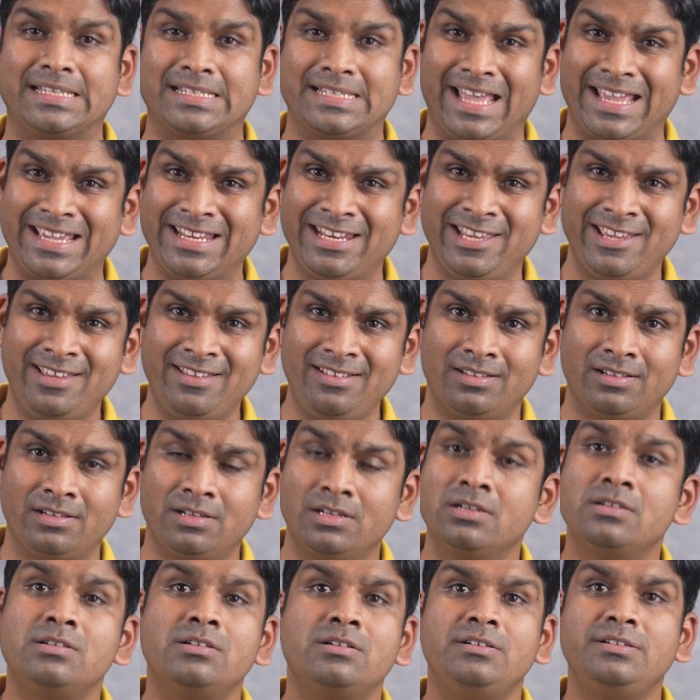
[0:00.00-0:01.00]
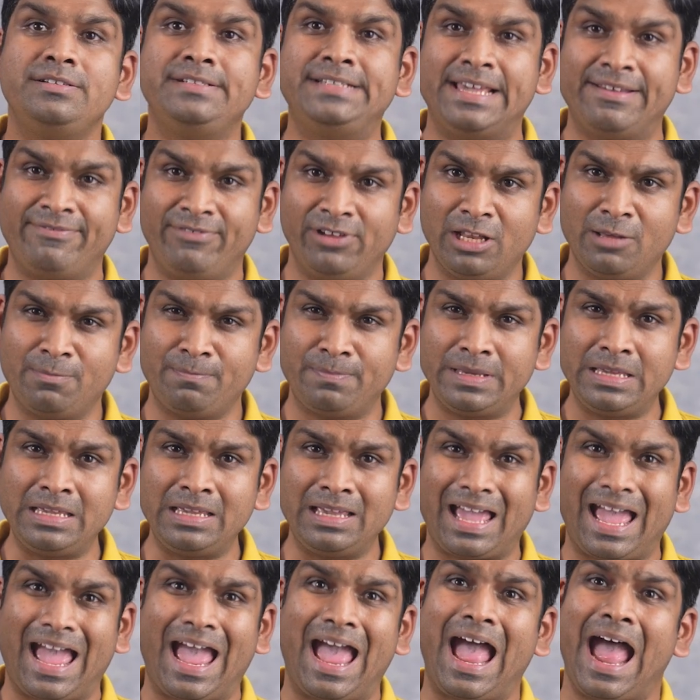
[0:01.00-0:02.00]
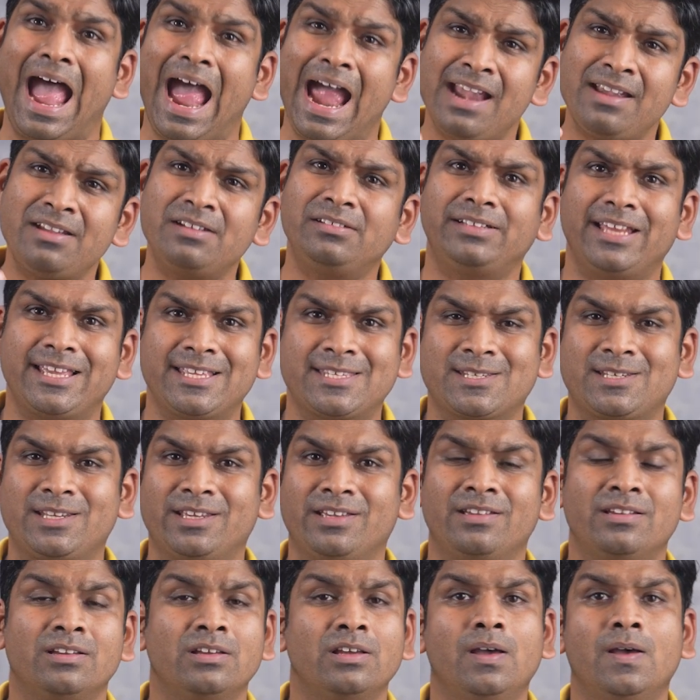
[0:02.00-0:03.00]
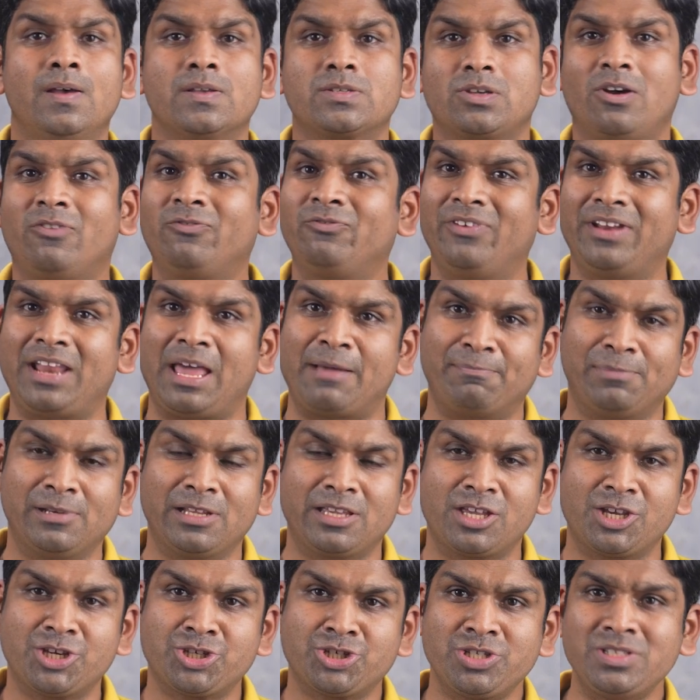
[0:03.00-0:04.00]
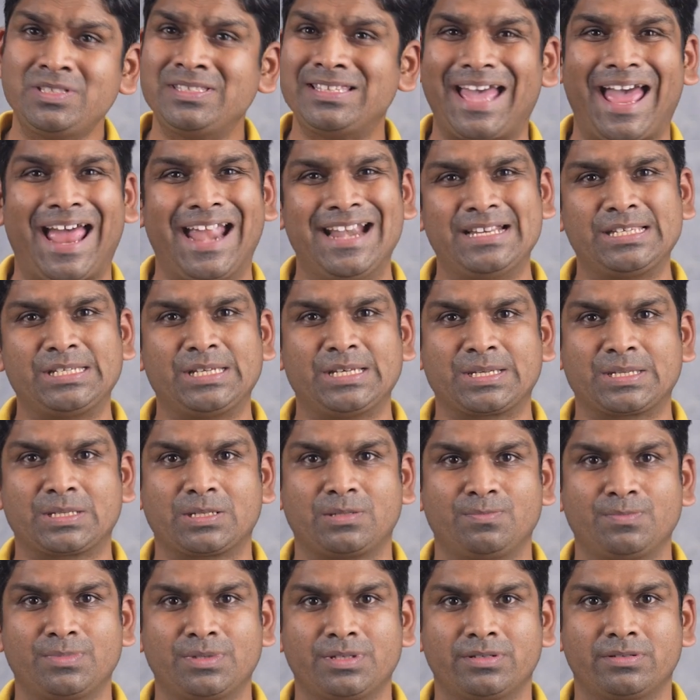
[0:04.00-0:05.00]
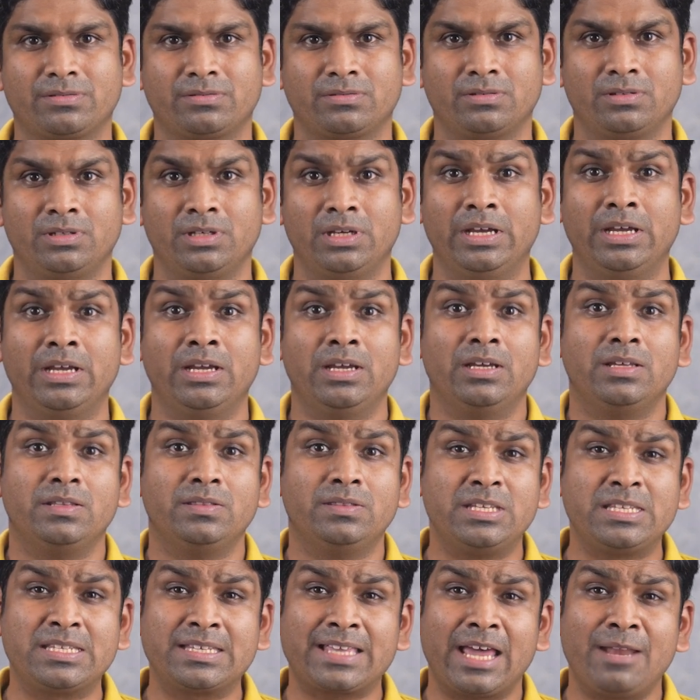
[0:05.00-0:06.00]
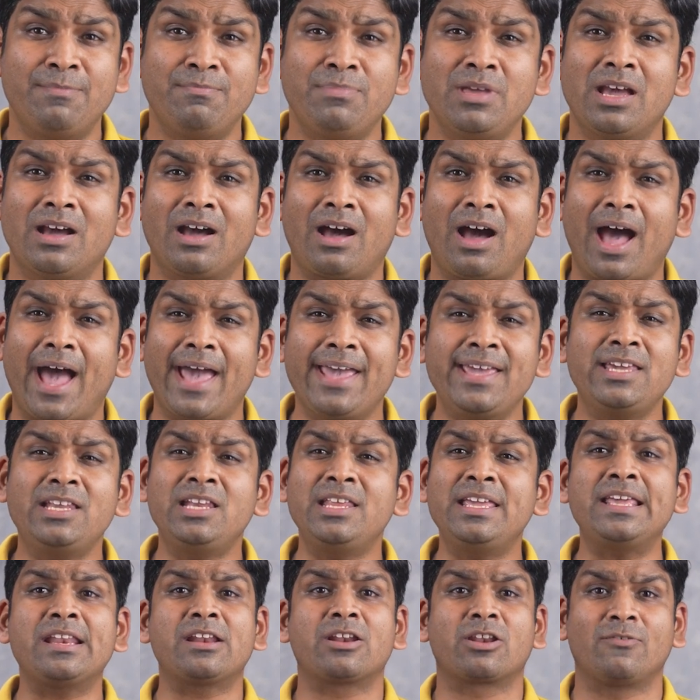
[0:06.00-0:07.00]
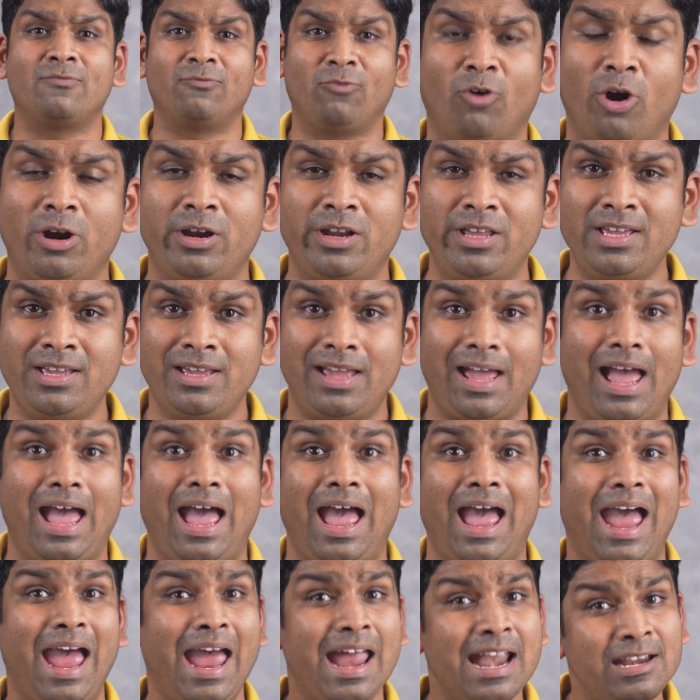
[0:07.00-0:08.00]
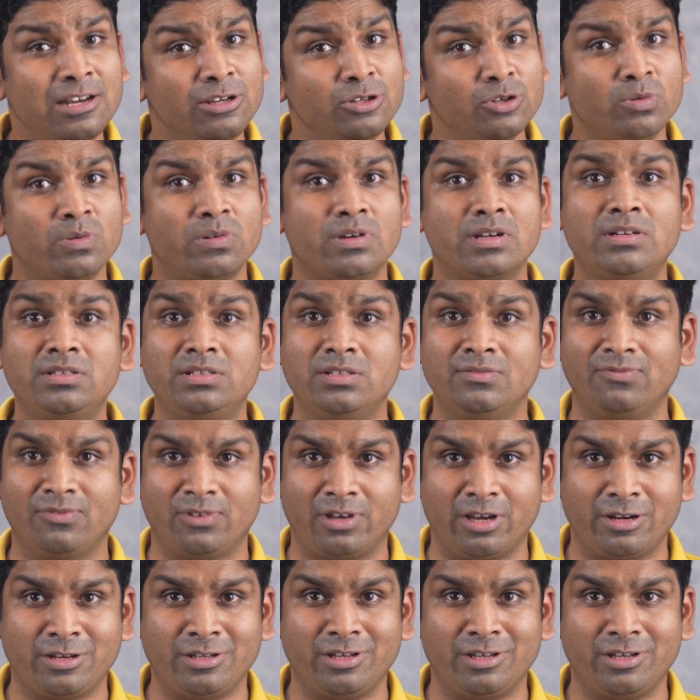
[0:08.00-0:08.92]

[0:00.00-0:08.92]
designing, developing, and testing software applications and systems. This can be a highly rewarding and lucrative